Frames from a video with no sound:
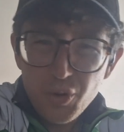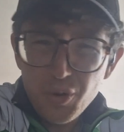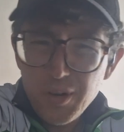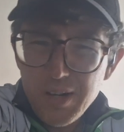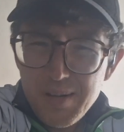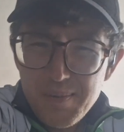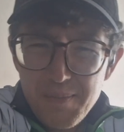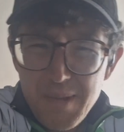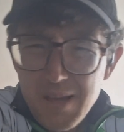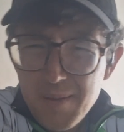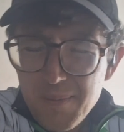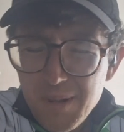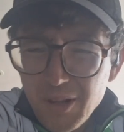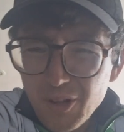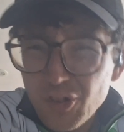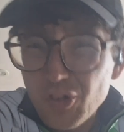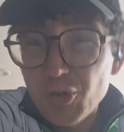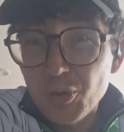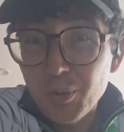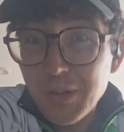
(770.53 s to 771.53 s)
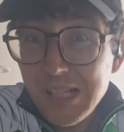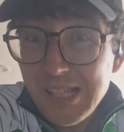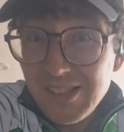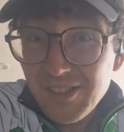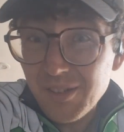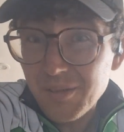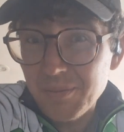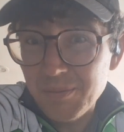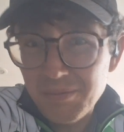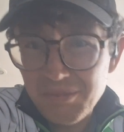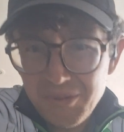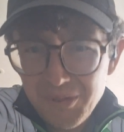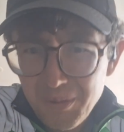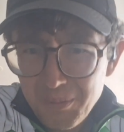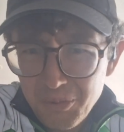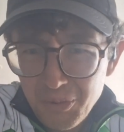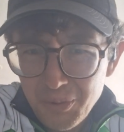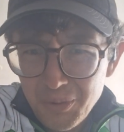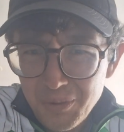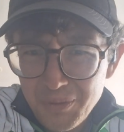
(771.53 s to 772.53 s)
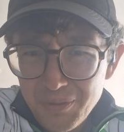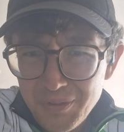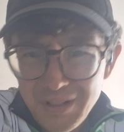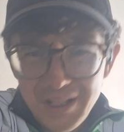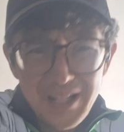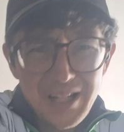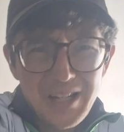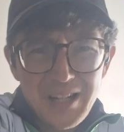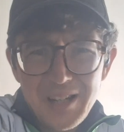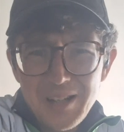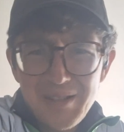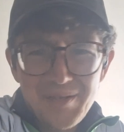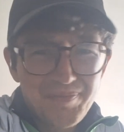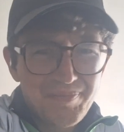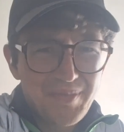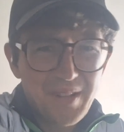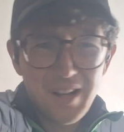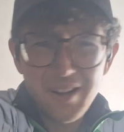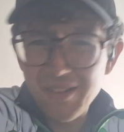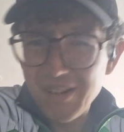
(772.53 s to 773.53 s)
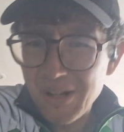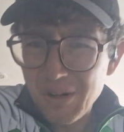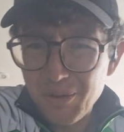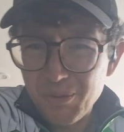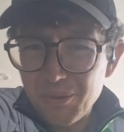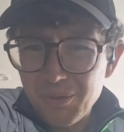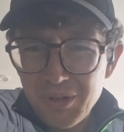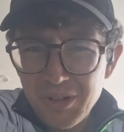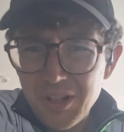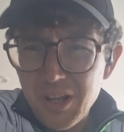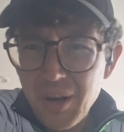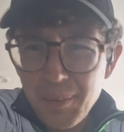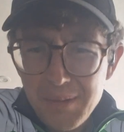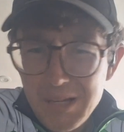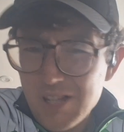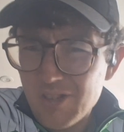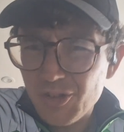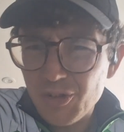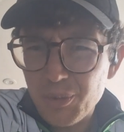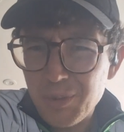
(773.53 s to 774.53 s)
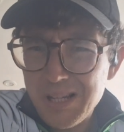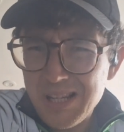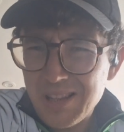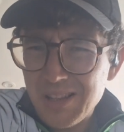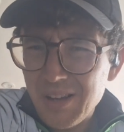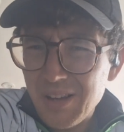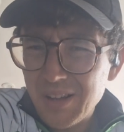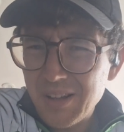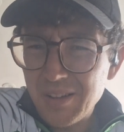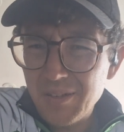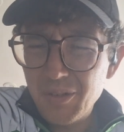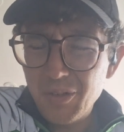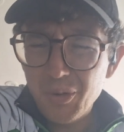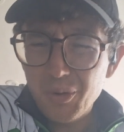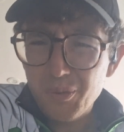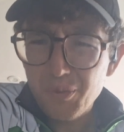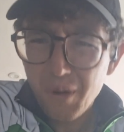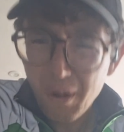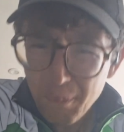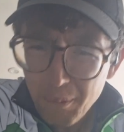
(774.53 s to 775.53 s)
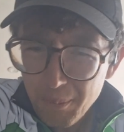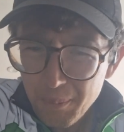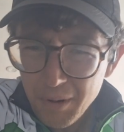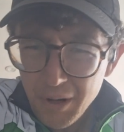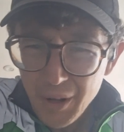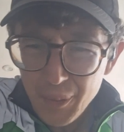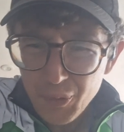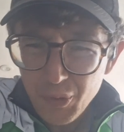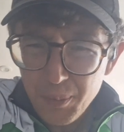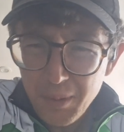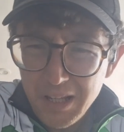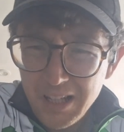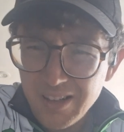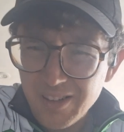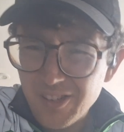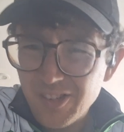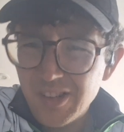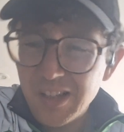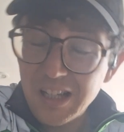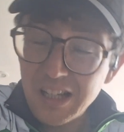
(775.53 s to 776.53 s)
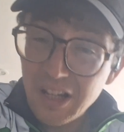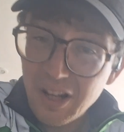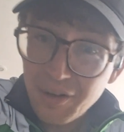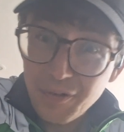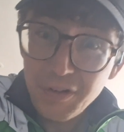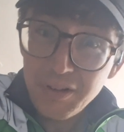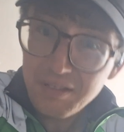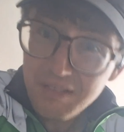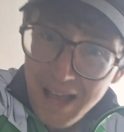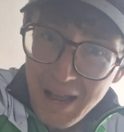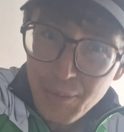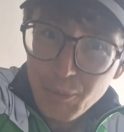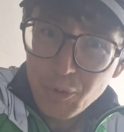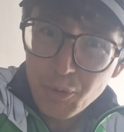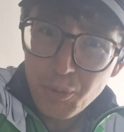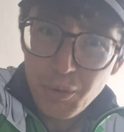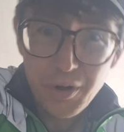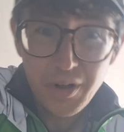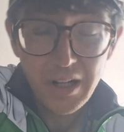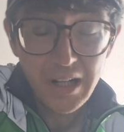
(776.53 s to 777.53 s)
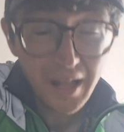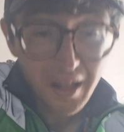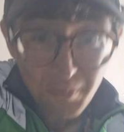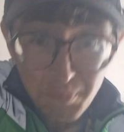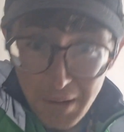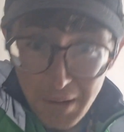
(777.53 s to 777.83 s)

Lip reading: cream, maybe a sweet, some sort of, I don't know, gummy sweet that I can sort of rub on my arm to make it sticky. I think that would work. And add